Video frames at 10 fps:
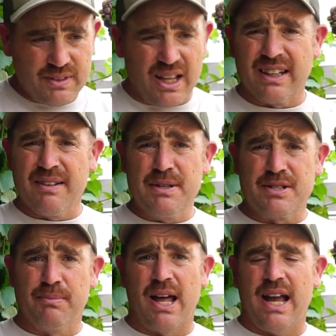Leave me
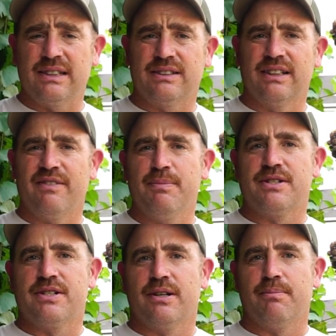some likes. Leave me
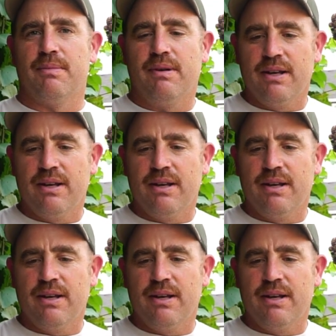some